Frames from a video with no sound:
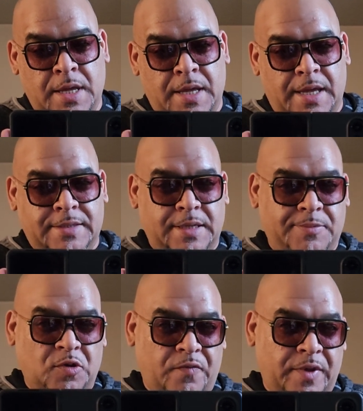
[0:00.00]

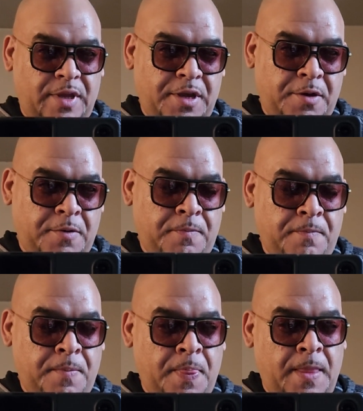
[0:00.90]
except over here
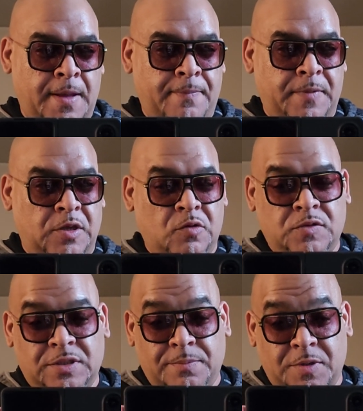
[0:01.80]
they use
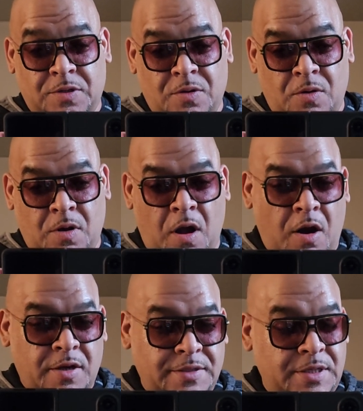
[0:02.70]
something called
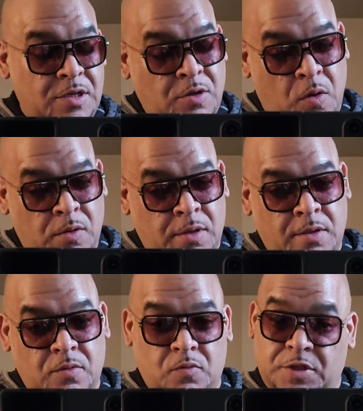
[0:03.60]
RC
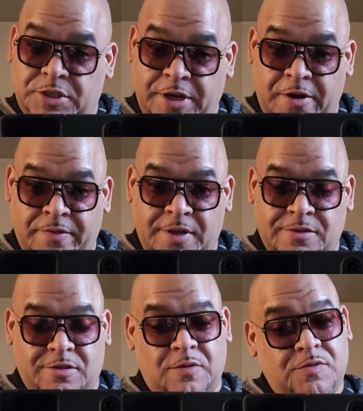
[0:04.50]
Cola with cherry.
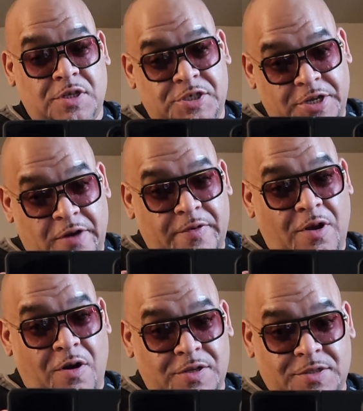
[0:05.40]
So there was a cherry
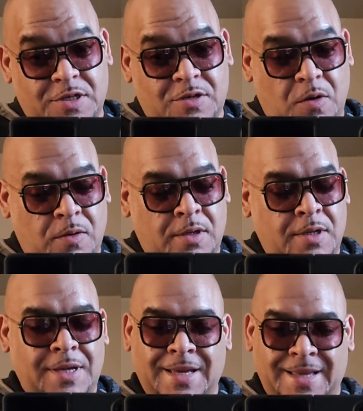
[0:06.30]
RC Cola.
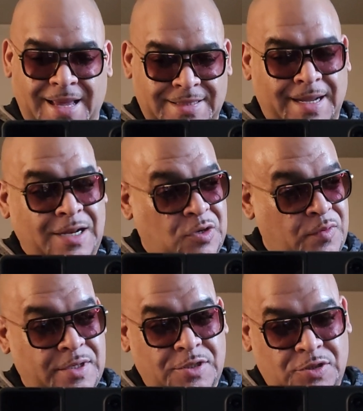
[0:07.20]
That's kind of
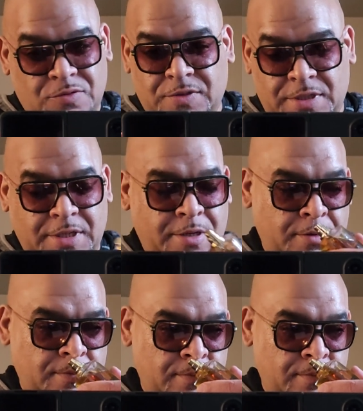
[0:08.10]
what is used in here.